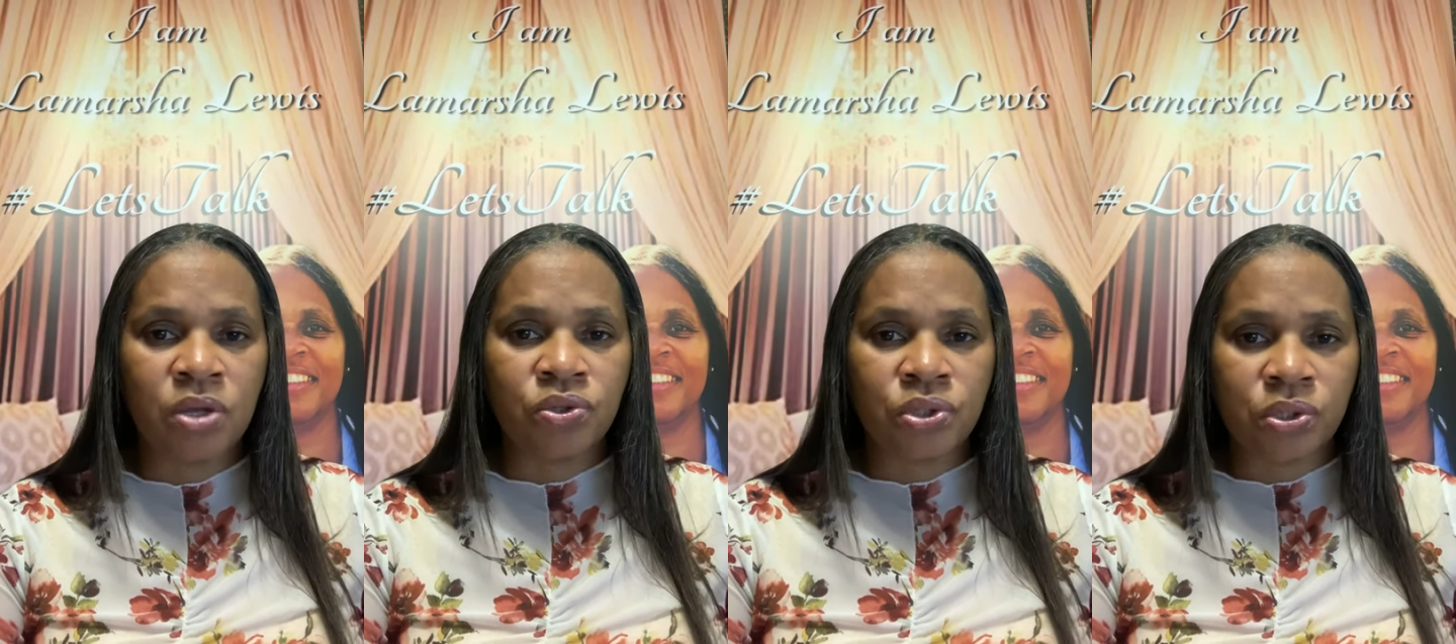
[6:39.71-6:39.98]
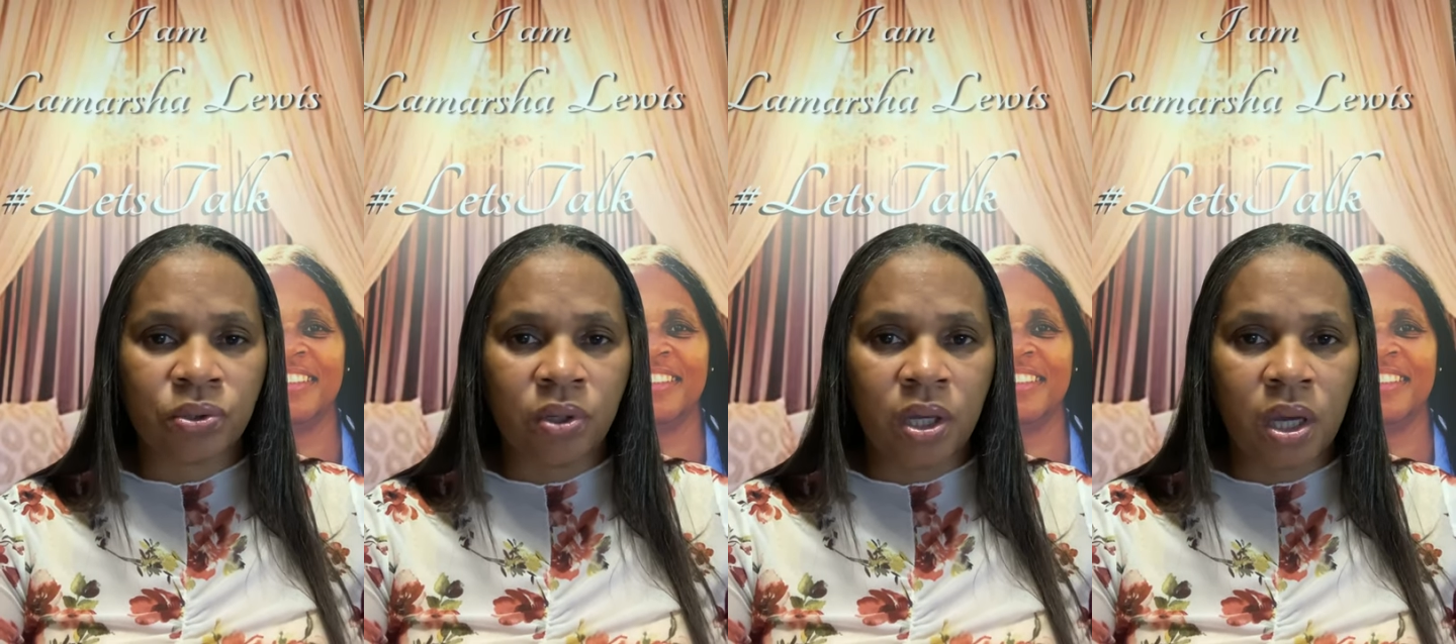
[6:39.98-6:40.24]

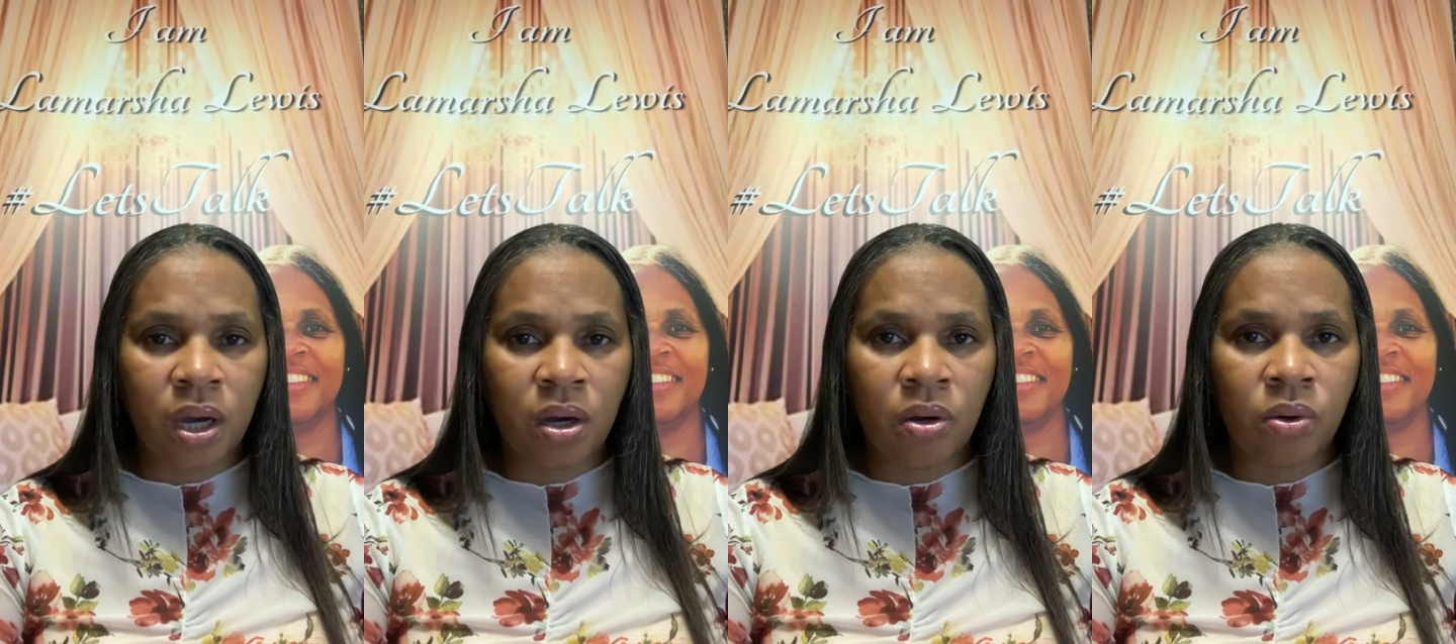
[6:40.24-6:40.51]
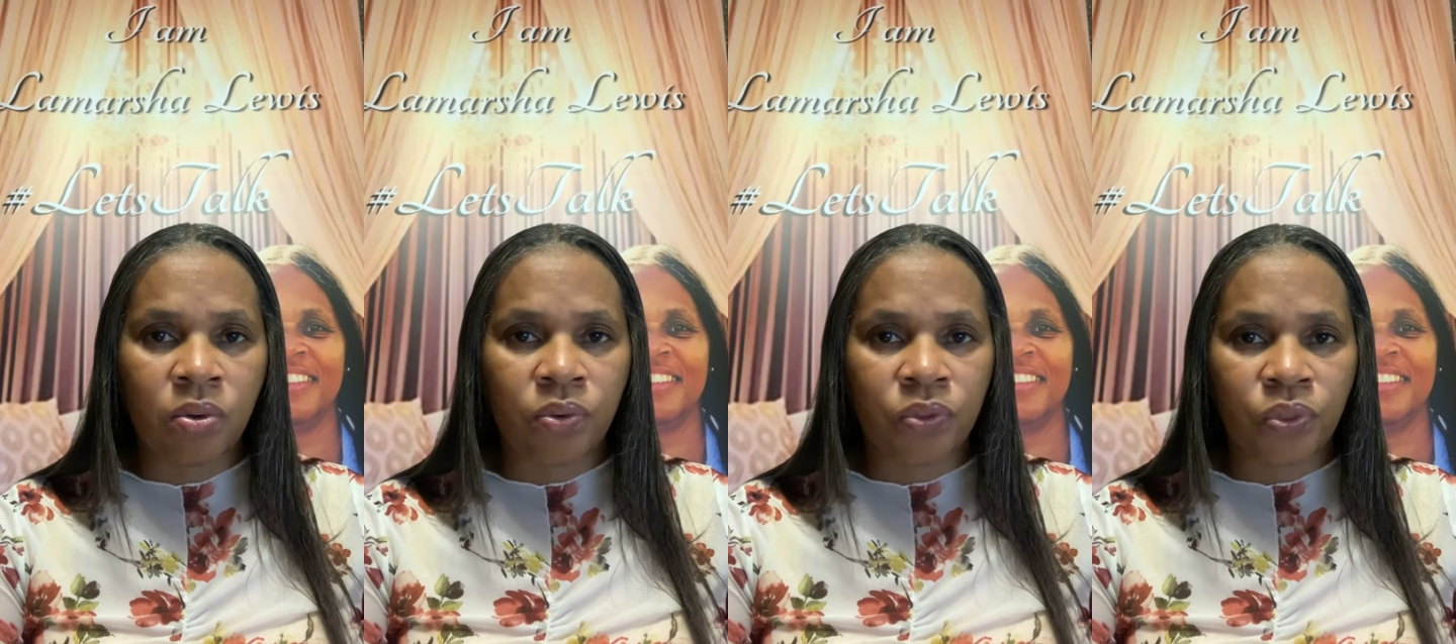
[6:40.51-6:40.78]
to
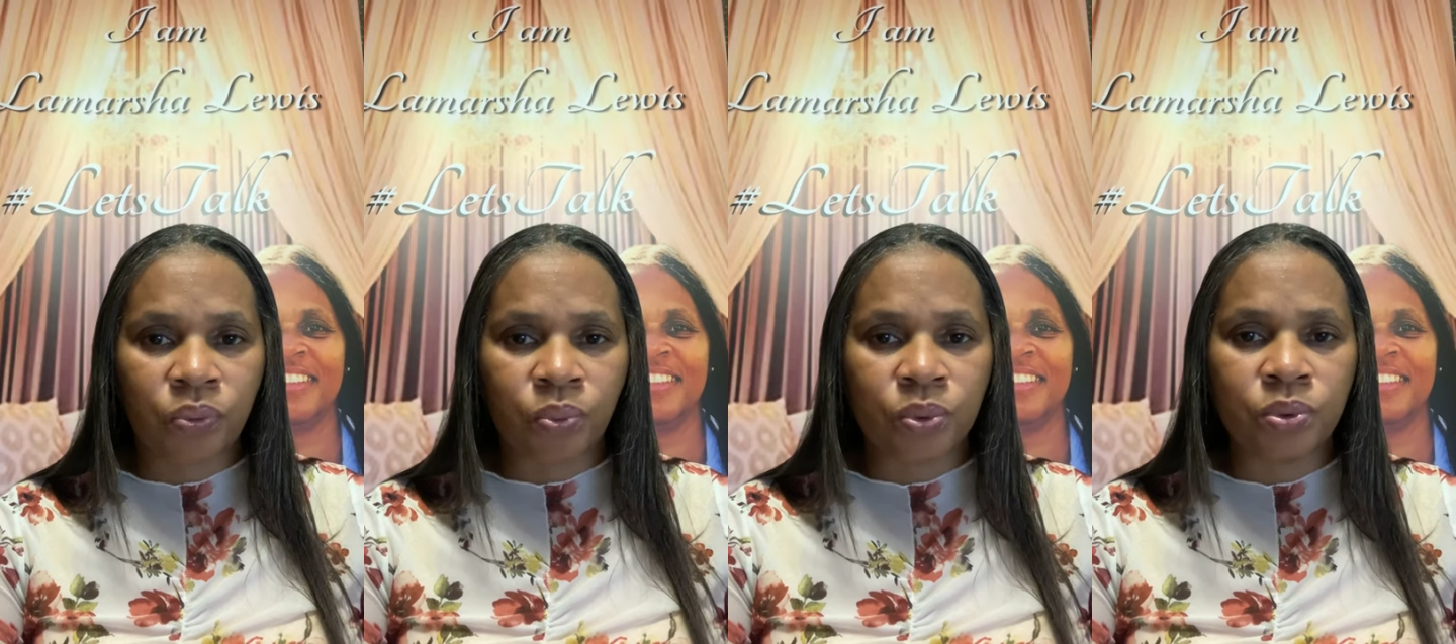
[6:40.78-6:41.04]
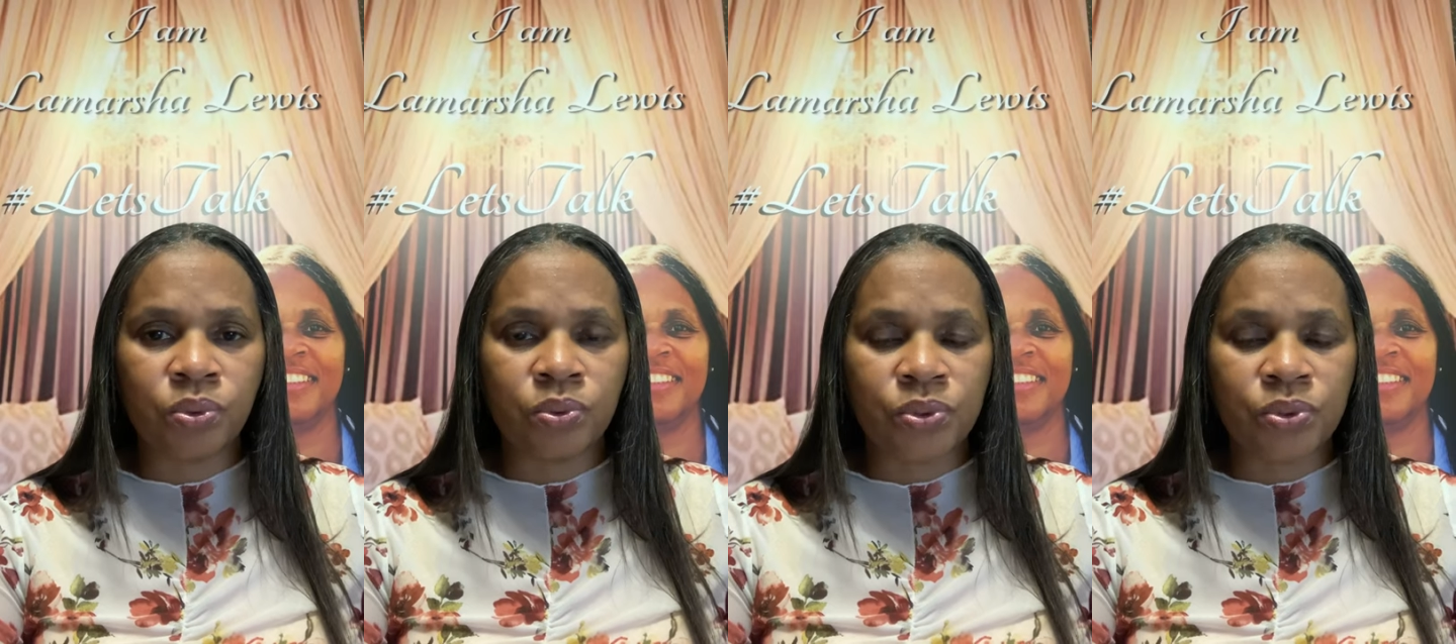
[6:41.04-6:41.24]
go through